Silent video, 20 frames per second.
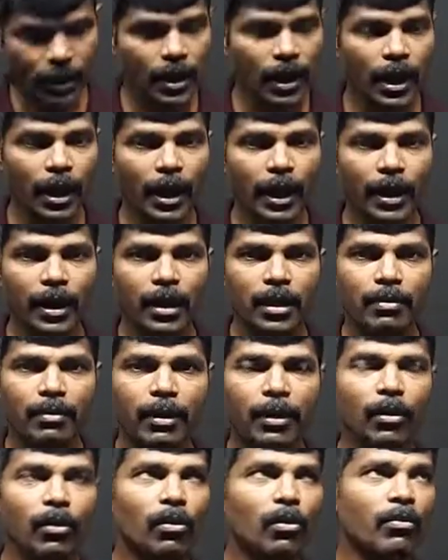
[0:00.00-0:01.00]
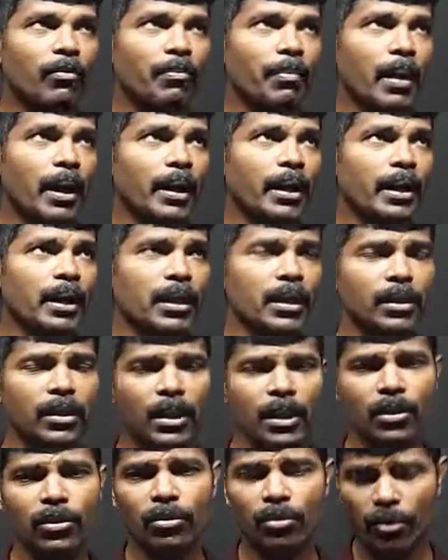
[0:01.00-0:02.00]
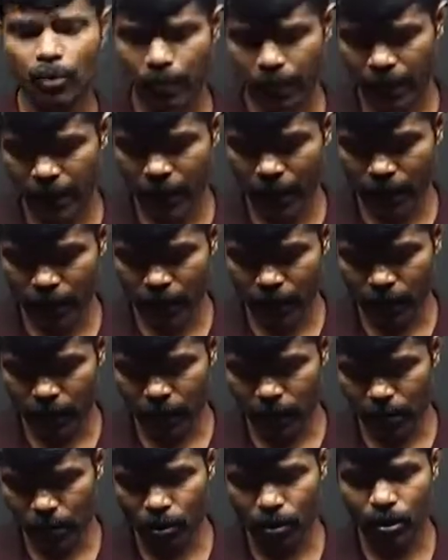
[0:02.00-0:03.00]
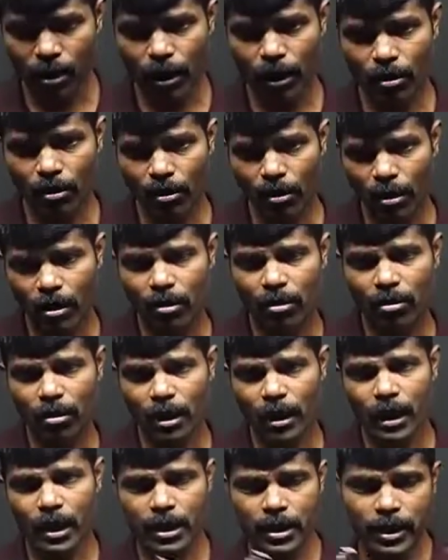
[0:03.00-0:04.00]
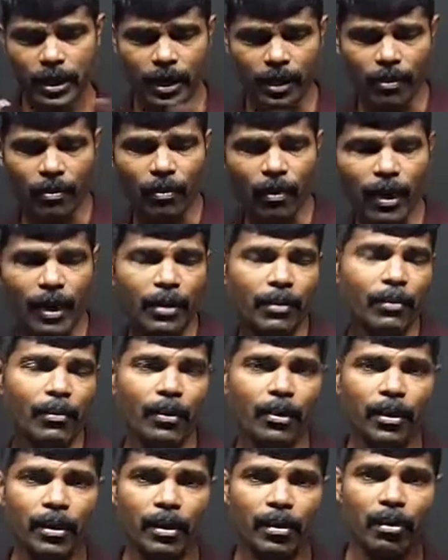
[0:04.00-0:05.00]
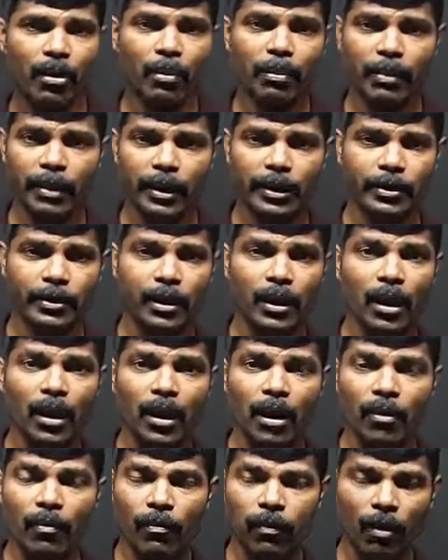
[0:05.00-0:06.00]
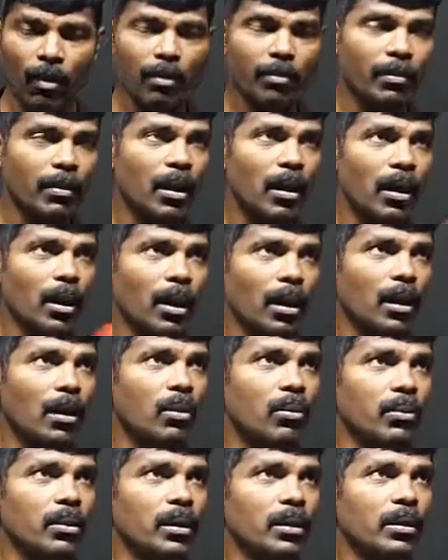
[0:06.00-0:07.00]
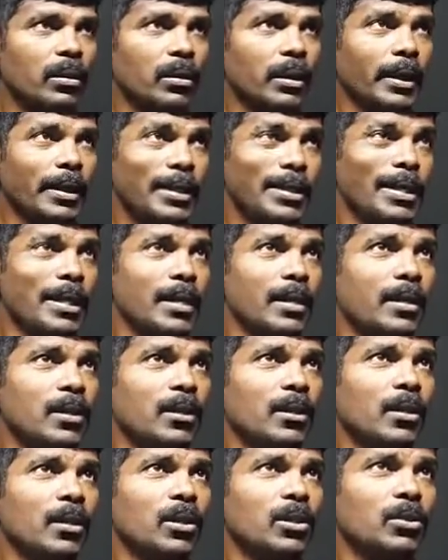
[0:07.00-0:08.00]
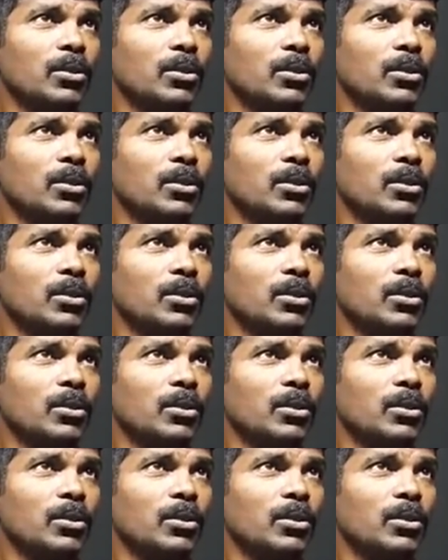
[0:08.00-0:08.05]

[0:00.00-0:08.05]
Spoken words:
the arrangement of particles, this should be understood in order to understand why water droplets form around the container.